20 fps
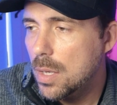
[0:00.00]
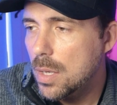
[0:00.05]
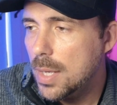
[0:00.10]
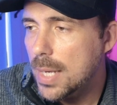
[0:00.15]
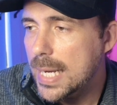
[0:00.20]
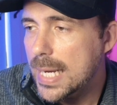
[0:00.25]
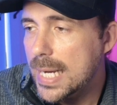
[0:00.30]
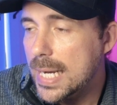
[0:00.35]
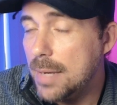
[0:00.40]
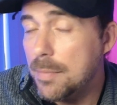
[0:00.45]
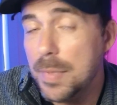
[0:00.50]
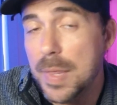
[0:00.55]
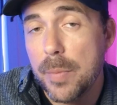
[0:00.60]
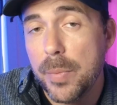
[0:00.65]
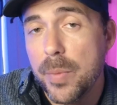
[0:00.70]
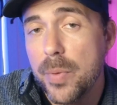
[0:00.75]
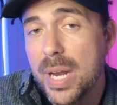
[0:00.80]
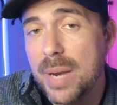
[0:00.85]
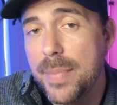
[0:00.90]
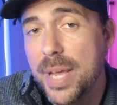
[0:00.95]
Um, then
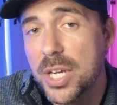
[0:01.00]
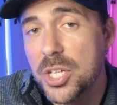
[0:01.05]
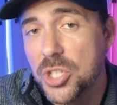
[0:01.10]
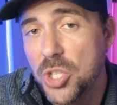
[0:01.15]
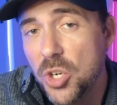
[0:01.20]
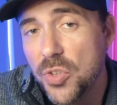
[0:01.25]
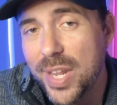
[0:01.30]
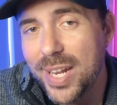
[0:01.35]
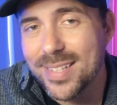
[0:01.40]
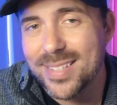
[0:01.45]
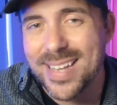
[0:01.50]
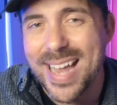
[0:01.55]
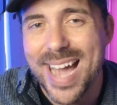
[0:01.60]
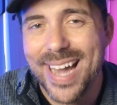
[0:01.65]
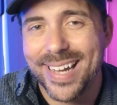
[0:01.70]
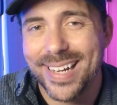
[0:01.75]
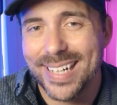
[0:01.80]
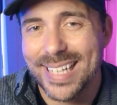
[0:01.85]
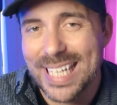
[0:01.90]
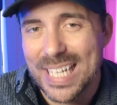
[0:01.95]
we want to make sure that it's
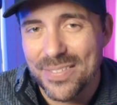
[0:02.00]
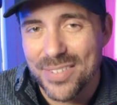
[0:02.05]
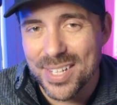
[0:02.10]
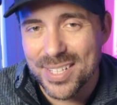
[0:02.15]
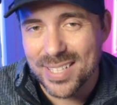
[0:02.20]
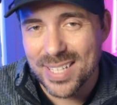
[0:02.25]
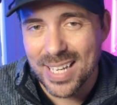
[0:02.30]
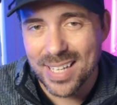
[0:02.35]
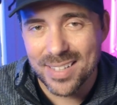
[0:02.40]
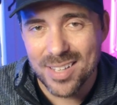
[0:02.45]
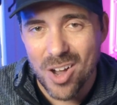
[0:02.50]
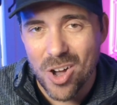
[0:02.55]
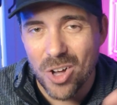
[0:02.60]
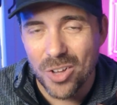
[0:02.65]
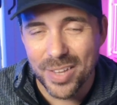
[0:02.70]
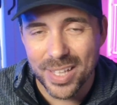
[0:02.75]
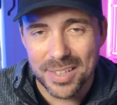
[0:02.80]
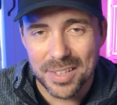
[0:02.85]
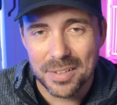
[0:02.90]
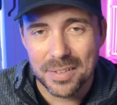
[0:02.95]
not going to give us like
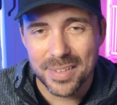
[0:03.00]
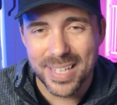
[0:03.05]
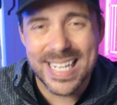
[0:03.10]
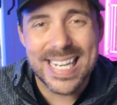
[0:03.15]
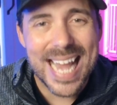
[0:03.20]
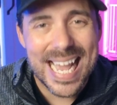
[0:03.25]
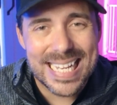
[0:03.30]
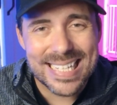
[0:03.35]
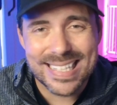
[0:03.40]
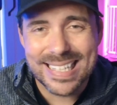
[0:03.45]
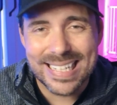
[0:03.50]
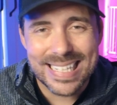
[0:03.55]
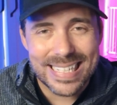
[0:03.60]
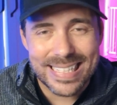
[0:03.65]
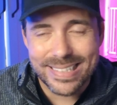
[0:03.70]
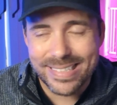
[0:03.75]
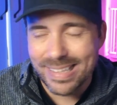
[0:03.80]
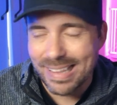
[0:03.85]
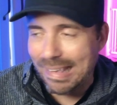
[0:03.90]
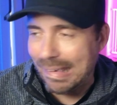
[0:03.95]
all like the, the
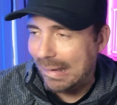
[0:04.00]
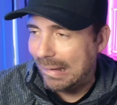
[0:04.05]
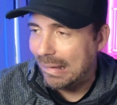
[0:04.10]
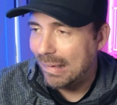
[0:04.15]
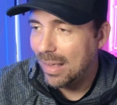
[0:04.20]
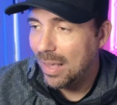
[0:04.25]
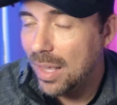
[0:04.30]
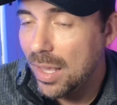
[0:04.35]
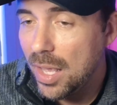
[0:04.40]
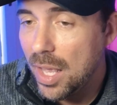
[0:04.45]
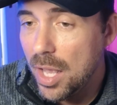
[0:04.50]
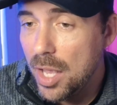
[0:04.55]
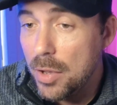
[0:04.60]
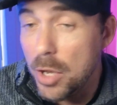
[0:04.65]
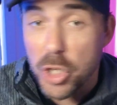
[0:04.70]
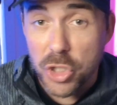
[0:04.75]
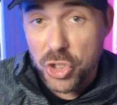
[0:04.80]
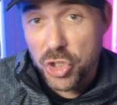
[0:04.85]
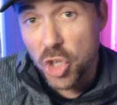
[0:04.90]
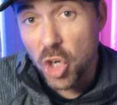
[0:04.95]
niceties like
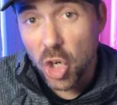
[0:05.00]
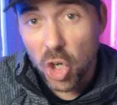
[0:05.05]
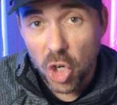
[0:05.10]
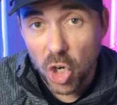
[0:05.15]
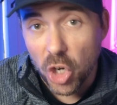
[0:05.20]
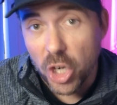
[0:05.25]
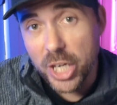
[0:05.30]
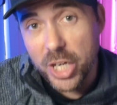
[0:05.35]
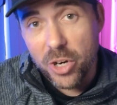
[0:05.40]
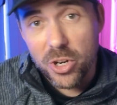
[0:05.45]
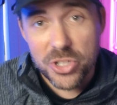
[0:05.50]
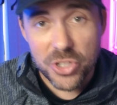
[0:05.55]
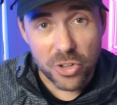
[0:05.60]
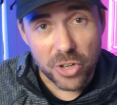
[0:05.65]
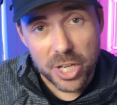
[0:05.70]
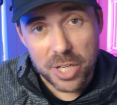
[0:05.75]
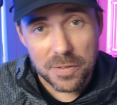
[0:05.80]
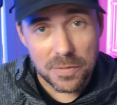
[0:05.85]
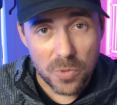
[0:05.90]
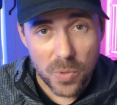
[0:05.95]
sure, here's your
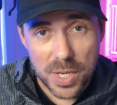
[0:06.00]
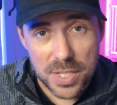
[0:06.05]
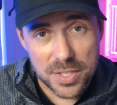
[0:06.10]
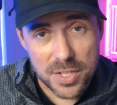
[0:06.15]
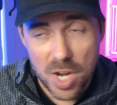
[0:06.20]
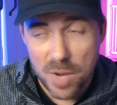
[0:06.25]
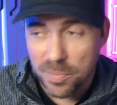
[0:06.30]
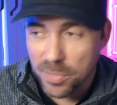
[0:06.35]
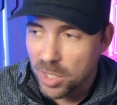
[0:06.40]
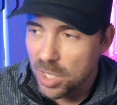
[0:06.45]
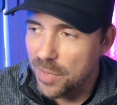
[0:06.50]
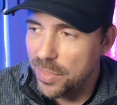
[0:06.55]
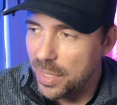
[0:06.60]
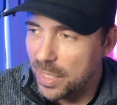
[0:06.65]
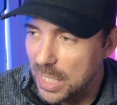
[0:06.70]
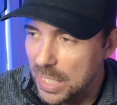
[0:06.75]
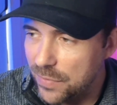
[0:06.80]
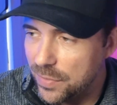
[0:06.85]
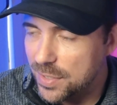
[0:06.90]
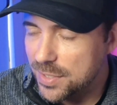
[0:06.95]
invoice number, and
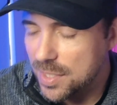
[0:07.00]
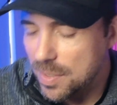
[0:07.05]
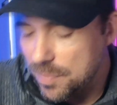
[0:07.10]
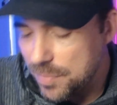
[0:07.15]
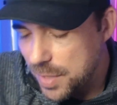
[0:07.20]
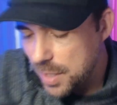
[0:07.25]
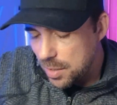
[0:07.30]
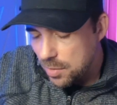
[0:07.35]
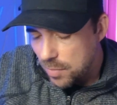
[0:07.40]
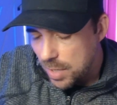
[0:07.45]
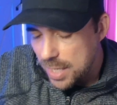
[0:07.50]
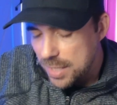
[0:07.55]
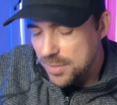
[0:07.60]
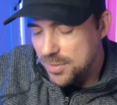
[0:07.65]
then give us something, right?